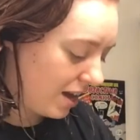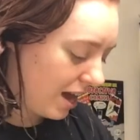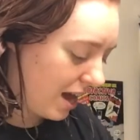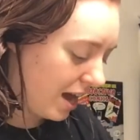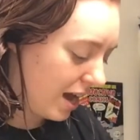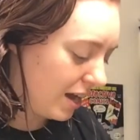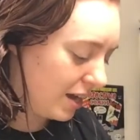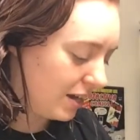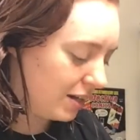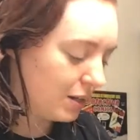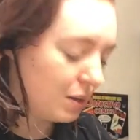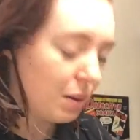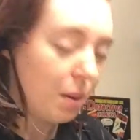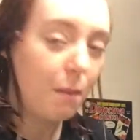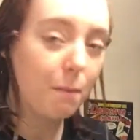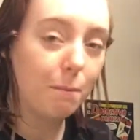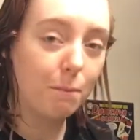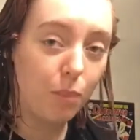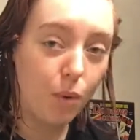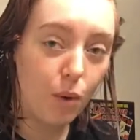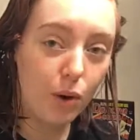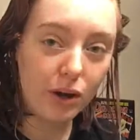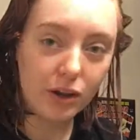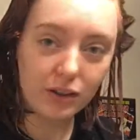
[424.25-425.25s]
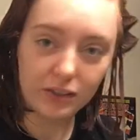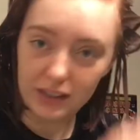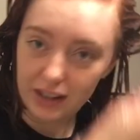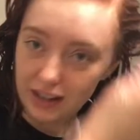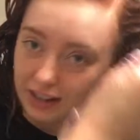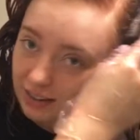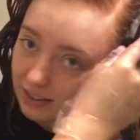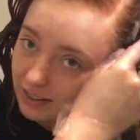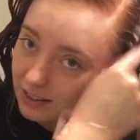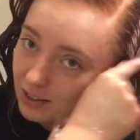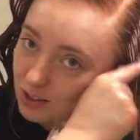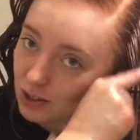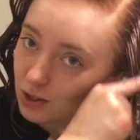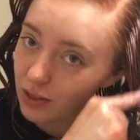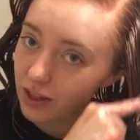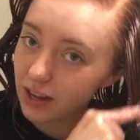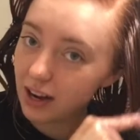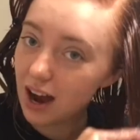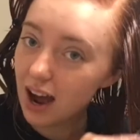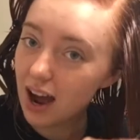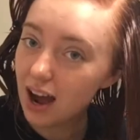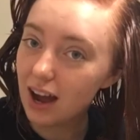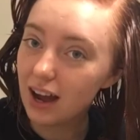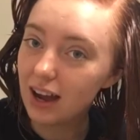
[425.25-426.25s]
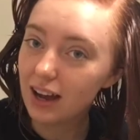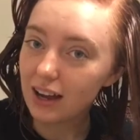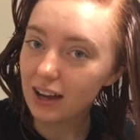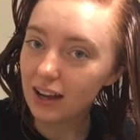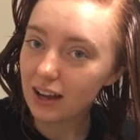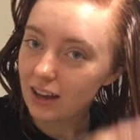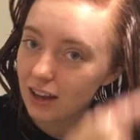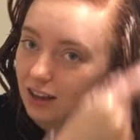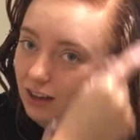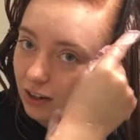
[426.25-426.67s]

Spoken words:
and boiled it so that I